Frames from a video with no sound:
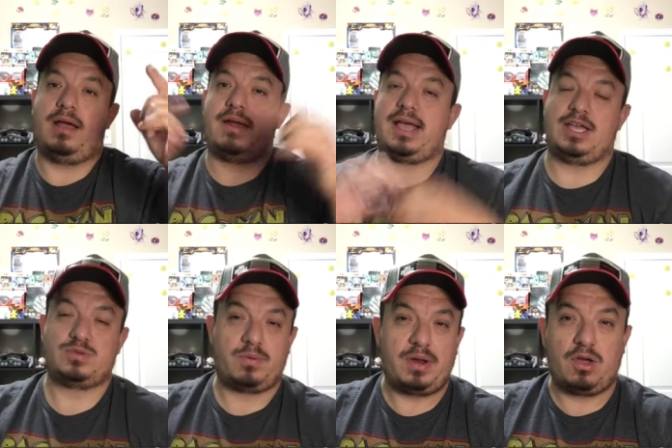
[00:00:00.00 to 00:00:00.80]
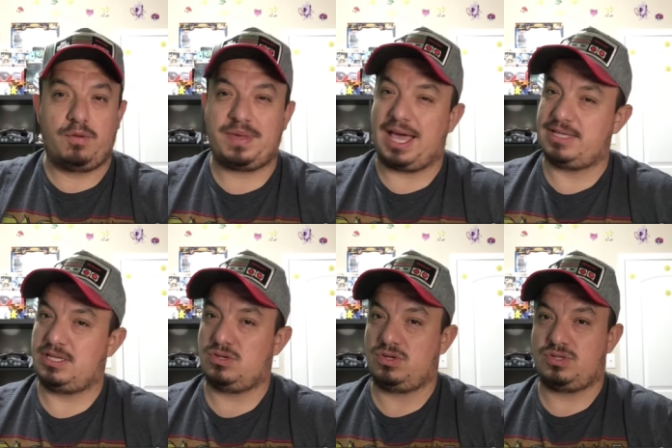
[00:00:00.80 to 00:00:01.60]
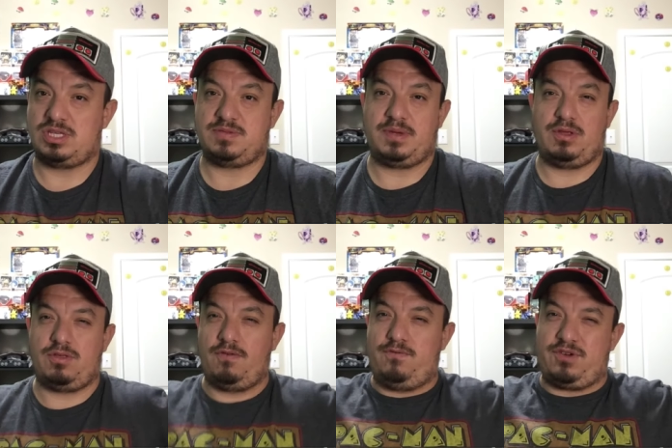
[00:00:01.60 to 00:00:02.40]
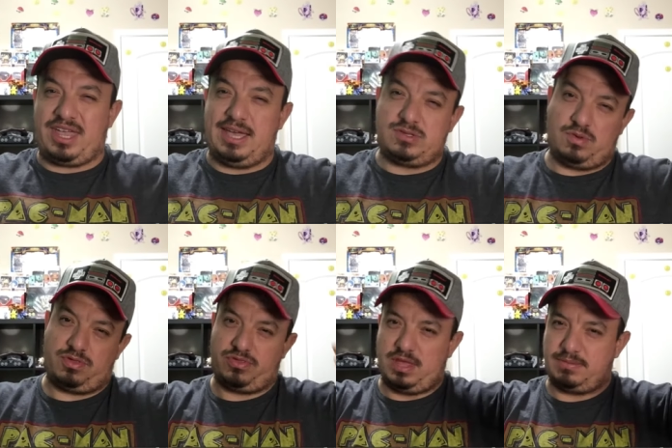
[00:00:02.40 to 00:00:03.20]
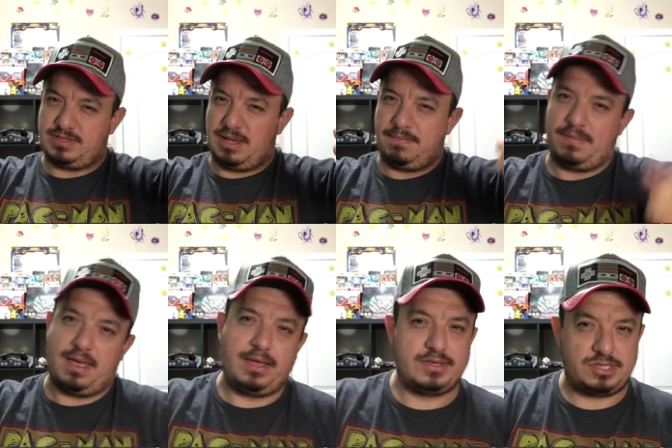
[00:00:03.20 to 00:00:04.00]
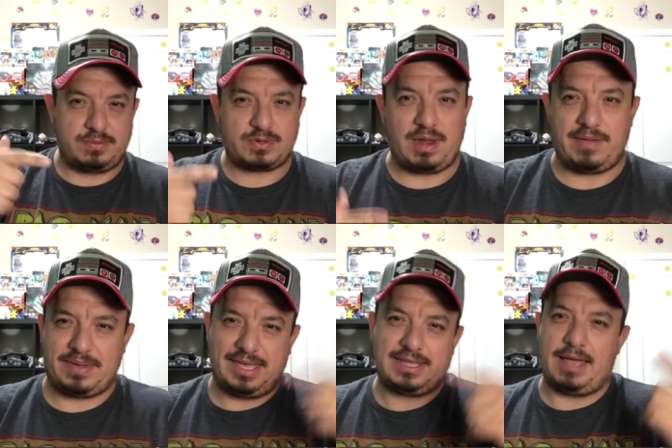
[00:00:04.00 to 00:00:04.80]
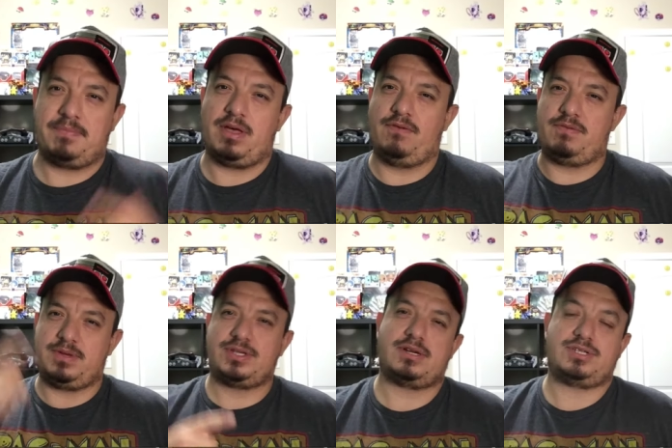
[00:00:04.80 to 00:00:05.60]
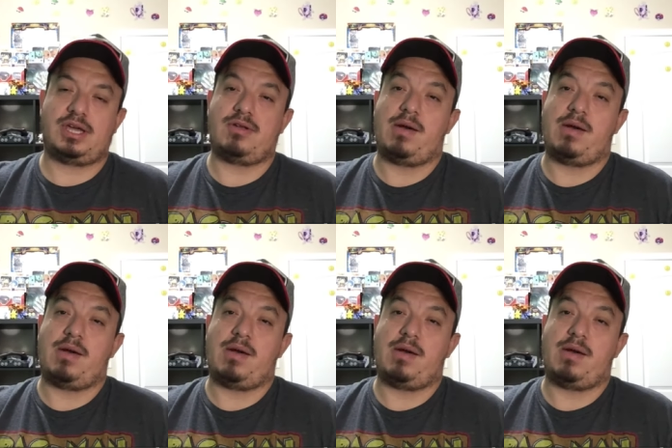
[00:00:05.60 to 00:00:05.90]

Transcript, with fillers: Alright guys, so I really hope you guys enjoyed today's video. Don't forget to thumbs up subscribe, hit that bell for me, share the channel.